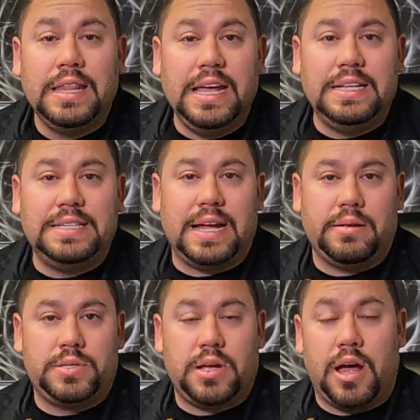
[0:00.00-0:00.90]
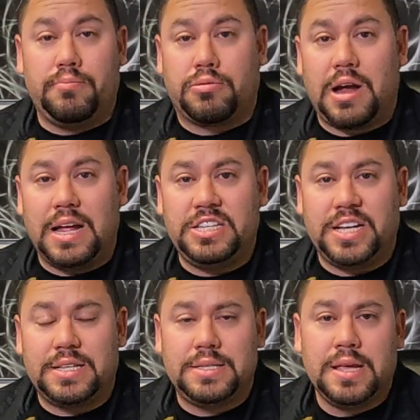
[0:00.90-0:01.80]
lead times on
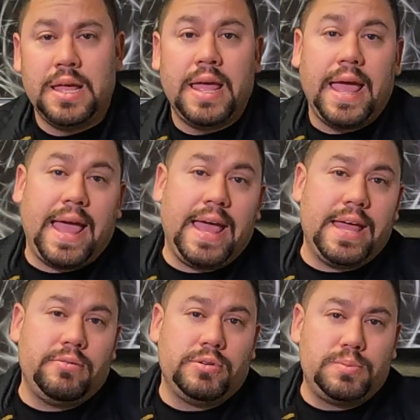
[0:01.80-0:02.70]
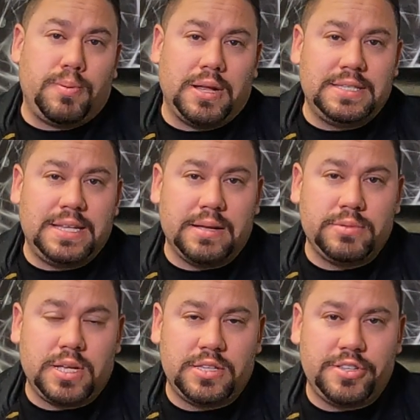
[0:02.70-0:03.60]
projects, and response
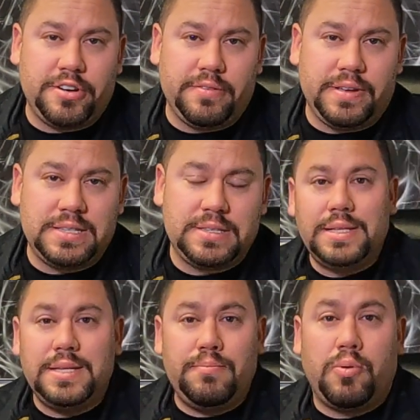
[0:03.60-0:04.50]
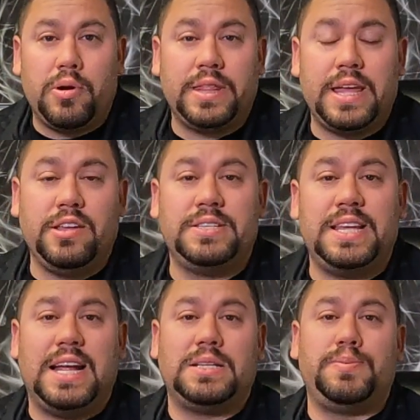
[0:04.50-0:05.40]
times on service? It's important that you
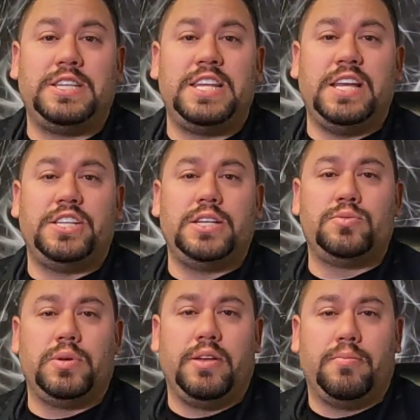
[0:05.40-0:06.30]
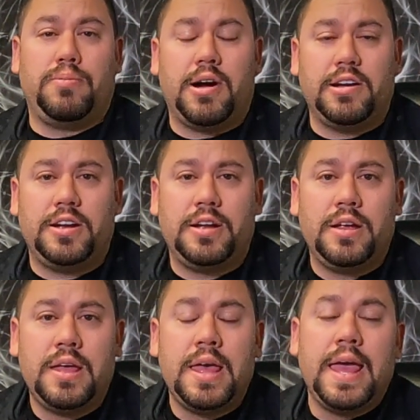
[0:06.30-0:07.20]
set expectations with your partner
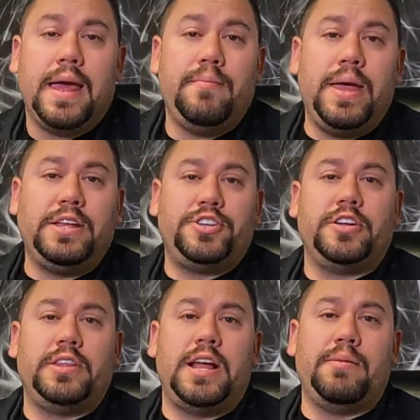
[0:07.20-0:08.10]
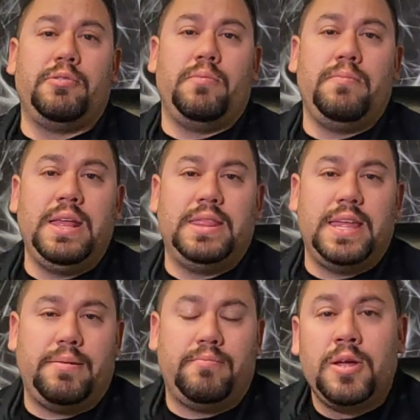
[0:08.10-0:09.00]
and make sure they're able to meet
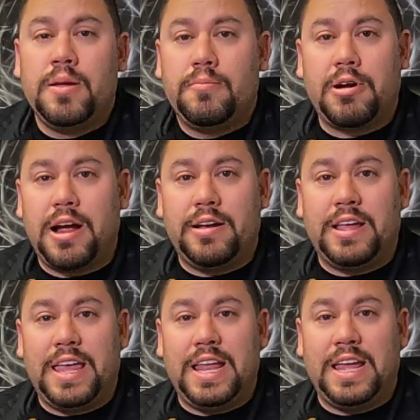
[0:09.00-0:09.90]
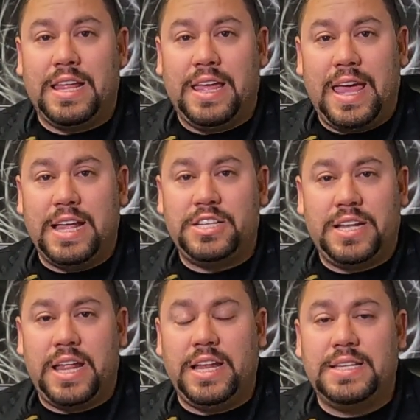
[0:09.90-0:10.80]
them prior to getting engaged
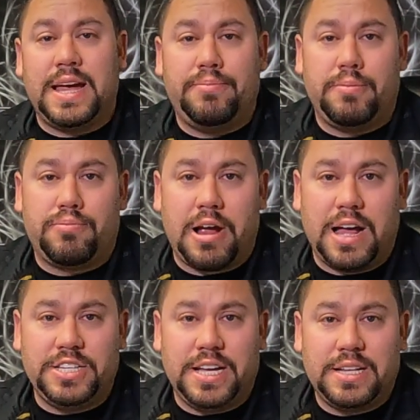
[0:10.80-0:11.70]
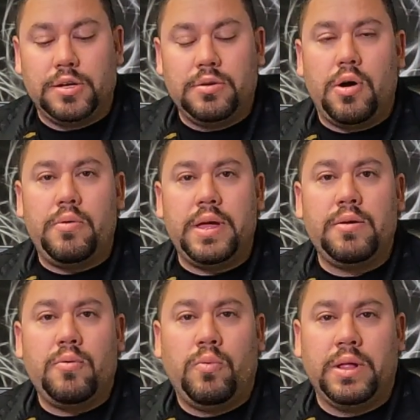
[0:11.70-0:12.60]
in any type of project. So
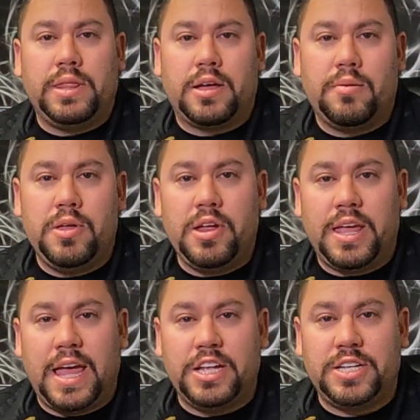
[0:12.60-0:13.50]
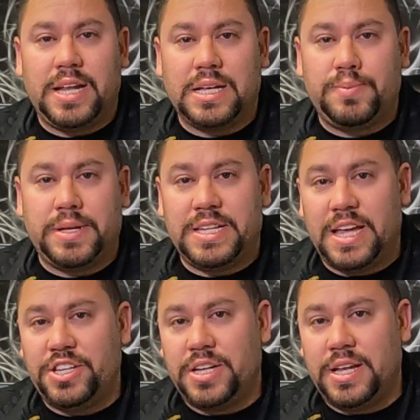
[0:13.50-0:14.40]
knowing what the communication
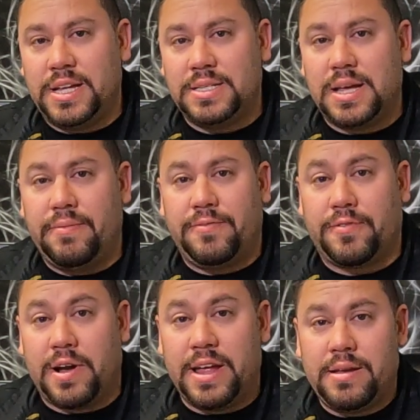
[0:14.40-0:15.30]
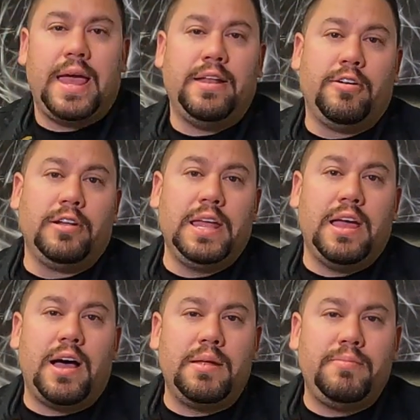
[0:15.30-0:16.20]
expectation is up front and
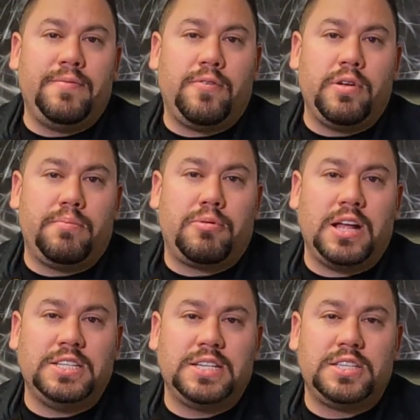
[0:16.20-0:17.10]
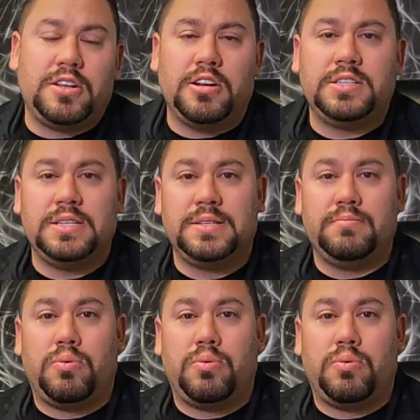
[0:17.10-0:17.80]
early on before the project starts is